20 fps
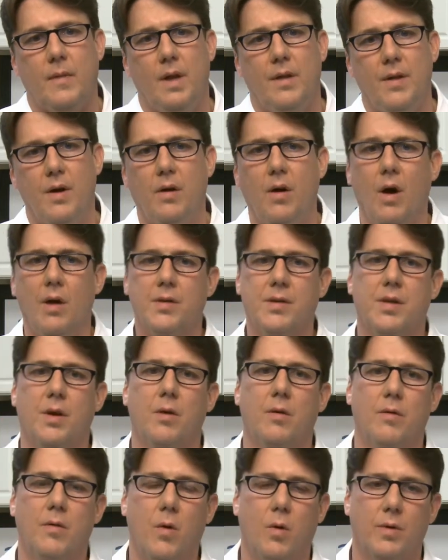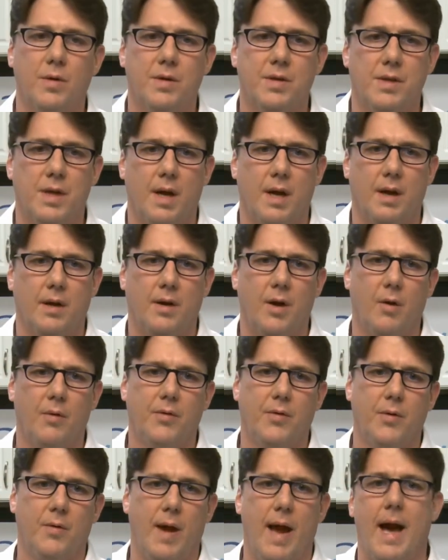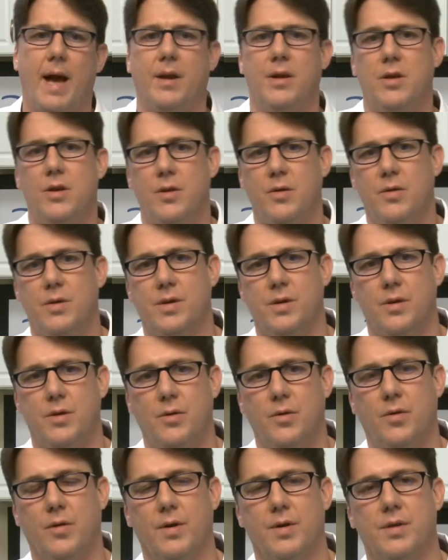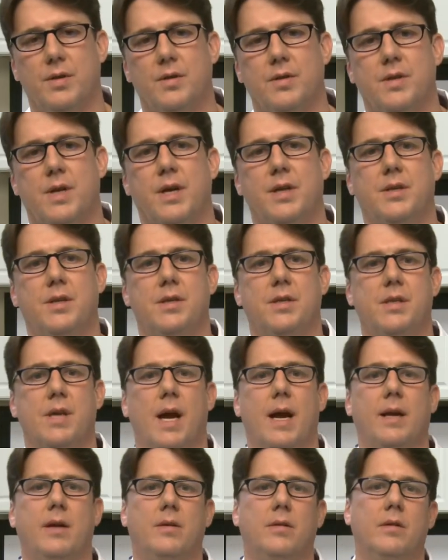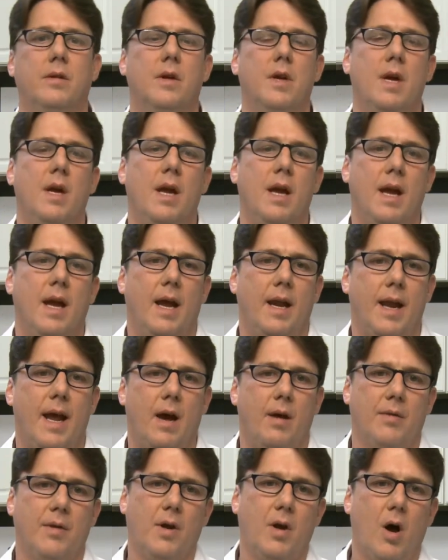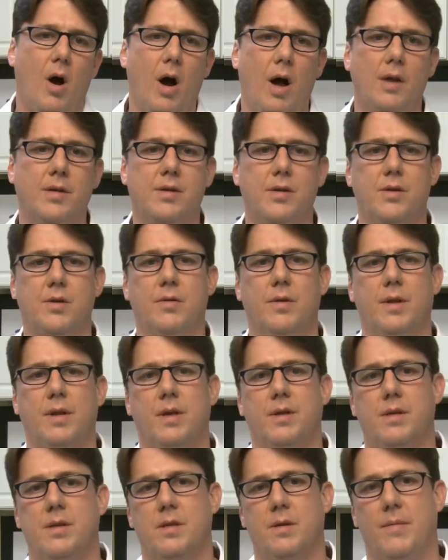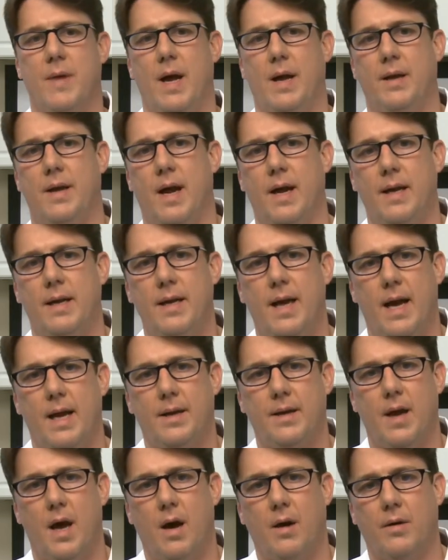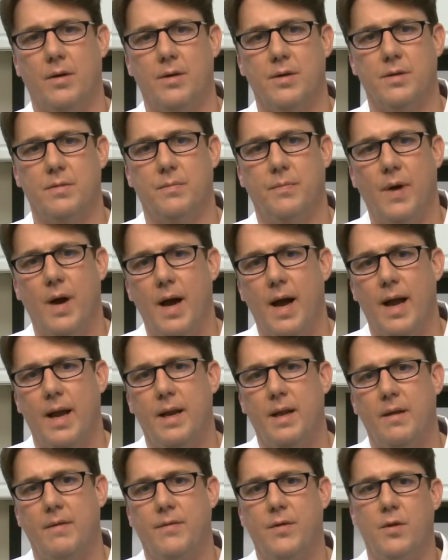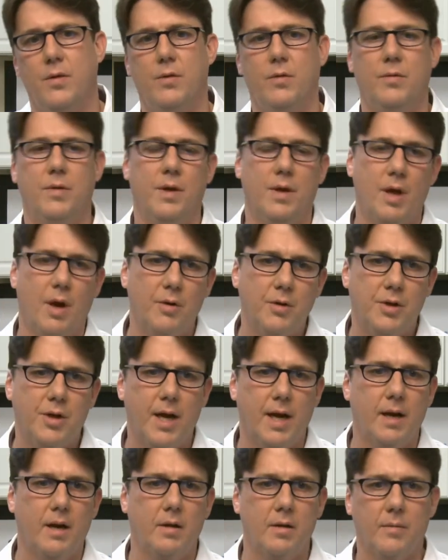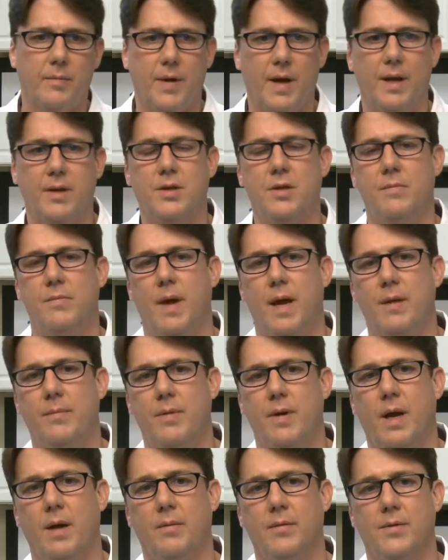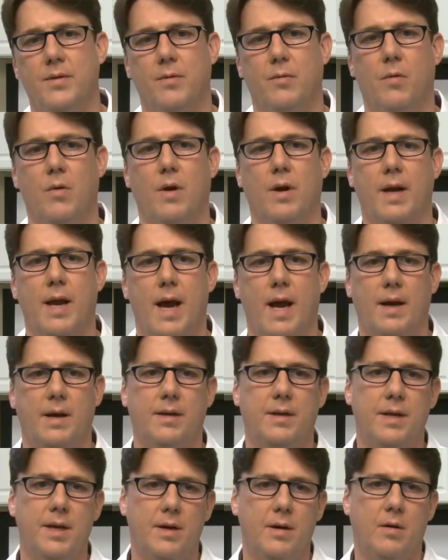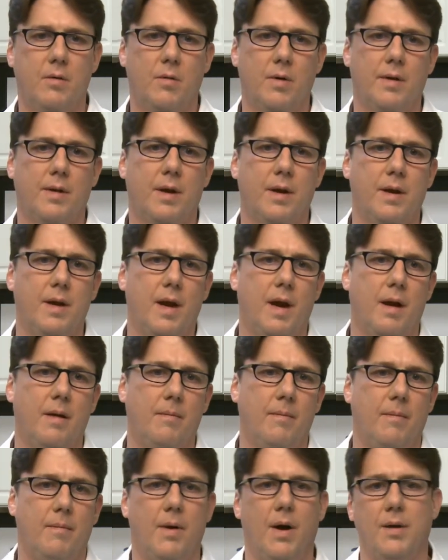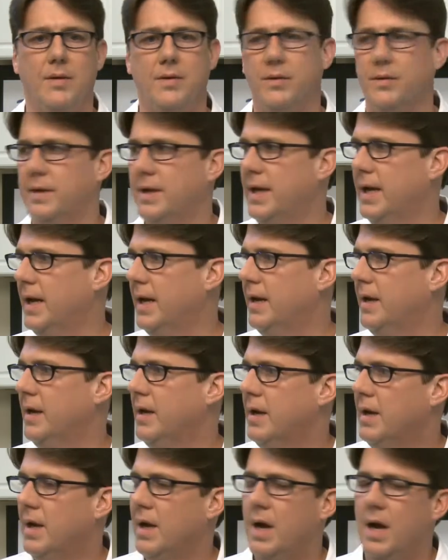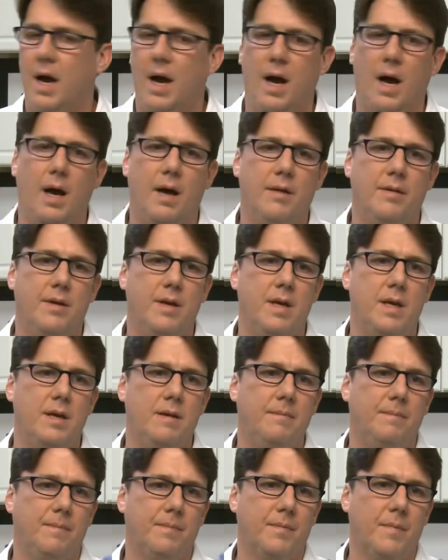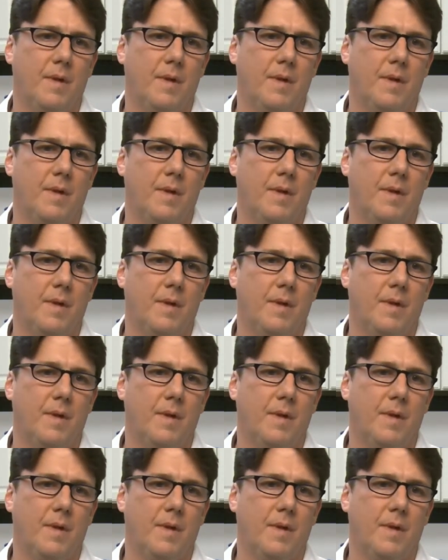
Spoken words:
they'll also, of course, go through how to use the new crystallization cycle. Now, the cost of doing this is about $99, but if you negotiate a little bit, you may be able to work out a deal where they bundle in the